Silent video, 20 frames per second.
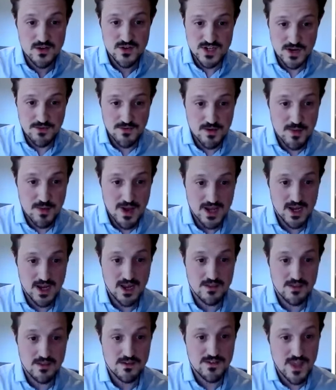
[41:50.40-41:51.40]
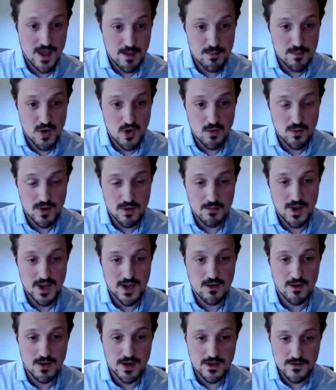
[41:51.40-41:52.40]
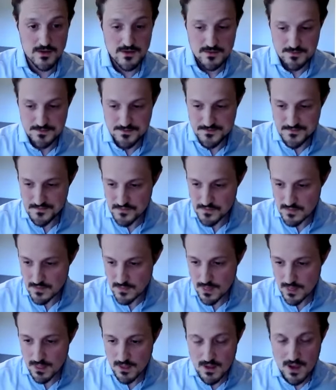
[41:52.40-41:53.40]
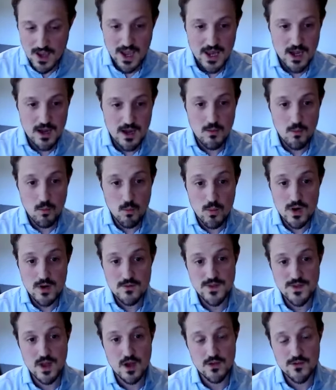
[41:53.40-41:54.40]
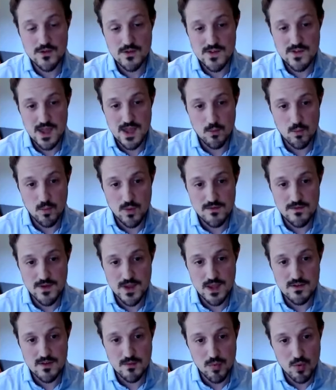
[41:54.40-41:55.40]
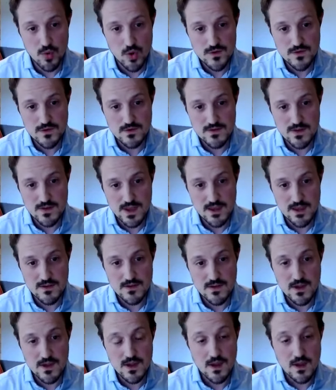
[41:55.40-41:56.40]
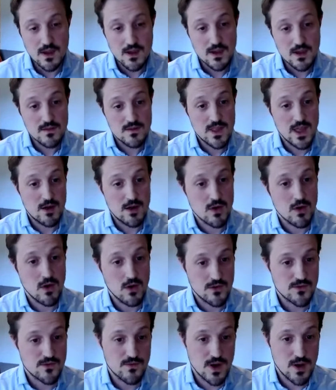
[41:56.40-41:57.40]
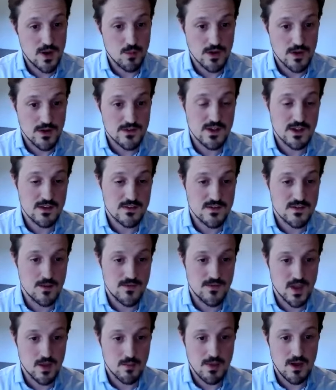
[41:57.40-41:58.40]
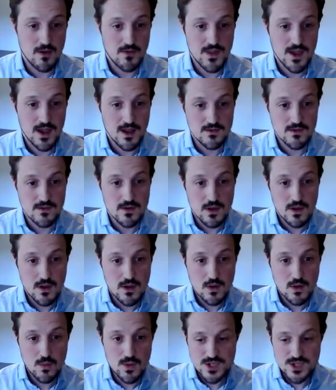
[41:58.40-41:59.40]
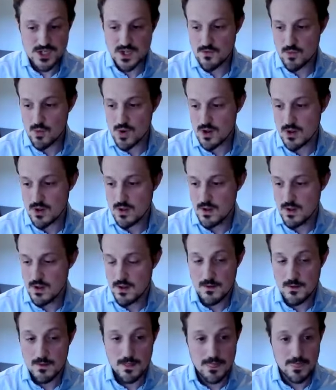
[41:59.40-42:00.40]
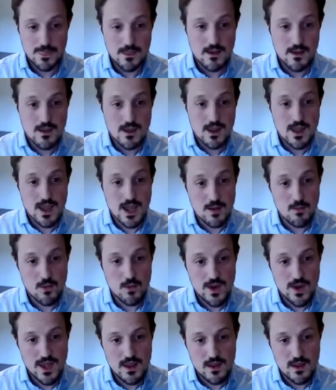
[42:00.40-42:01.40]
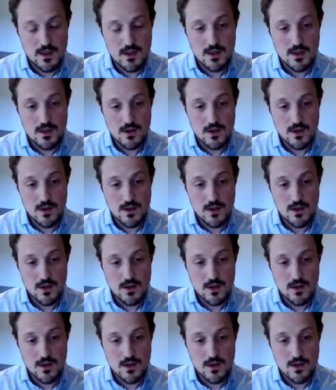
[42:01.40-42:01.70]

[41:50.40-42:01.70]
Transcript: Jeffrey Manny and Sam Bowman, my colleagues. And one of the answers that we think is important is the error cost framework says something about that, which is, well, can we